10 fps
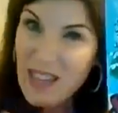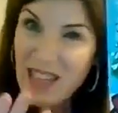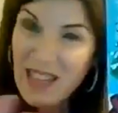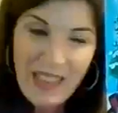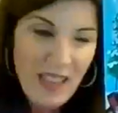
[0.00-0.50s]

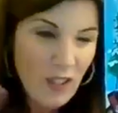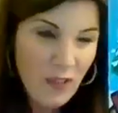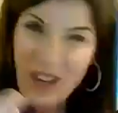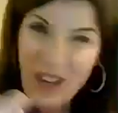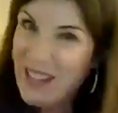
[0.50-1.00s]
So thank
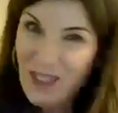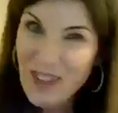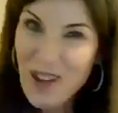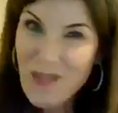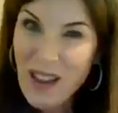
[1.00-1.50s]
you
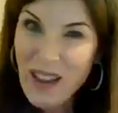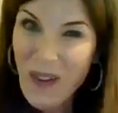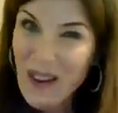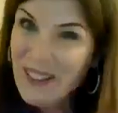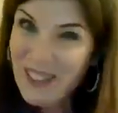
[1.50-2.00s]
everyone for
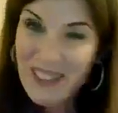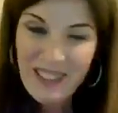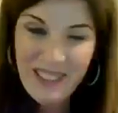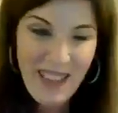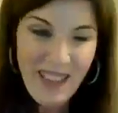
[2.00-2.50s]
joining me and
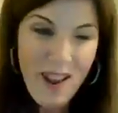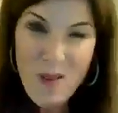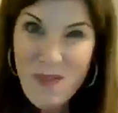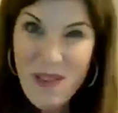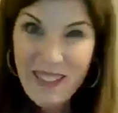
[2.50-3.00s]
thanks for
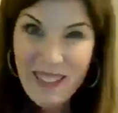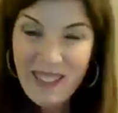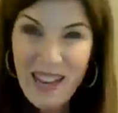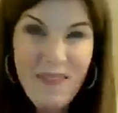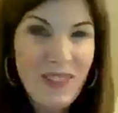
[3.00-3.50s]
answering all
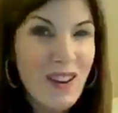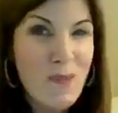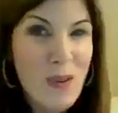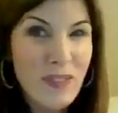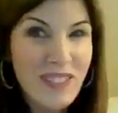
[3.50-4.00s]
my
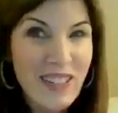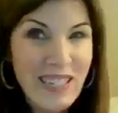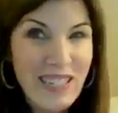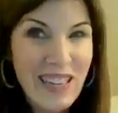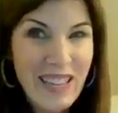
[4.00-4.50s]
questions.
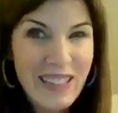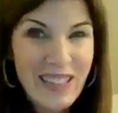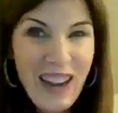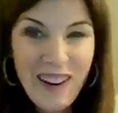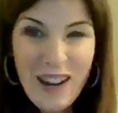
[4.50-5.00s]
And I hope you had
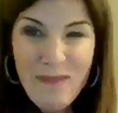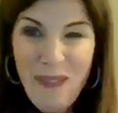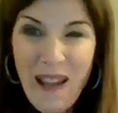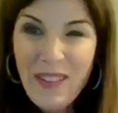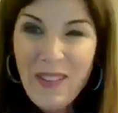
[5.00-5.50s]
a good time
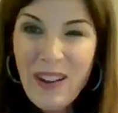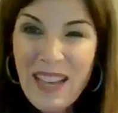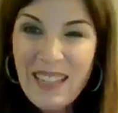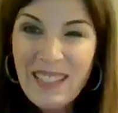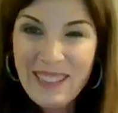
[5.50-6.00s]
and I hope you have a
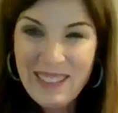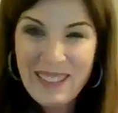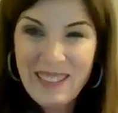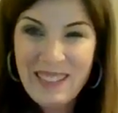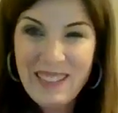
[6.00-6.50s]
great night.
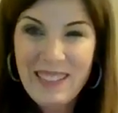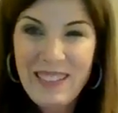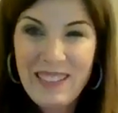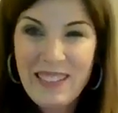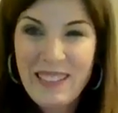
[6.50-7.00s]
All
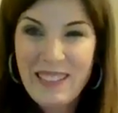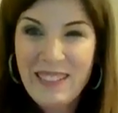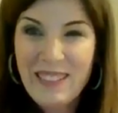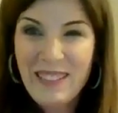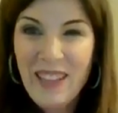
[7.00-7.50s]
right, bye
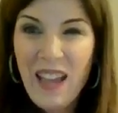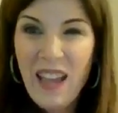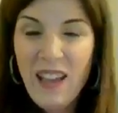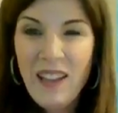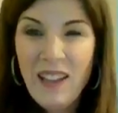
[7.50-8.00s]
everyone.
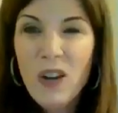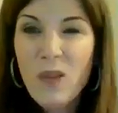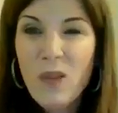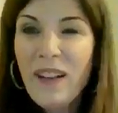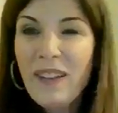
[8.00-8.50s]

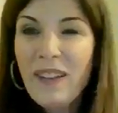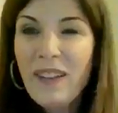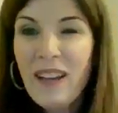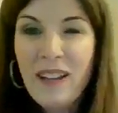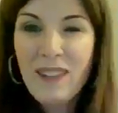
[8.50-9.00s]
You're
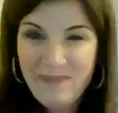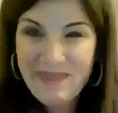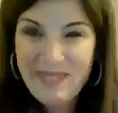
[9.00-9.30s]
welcome.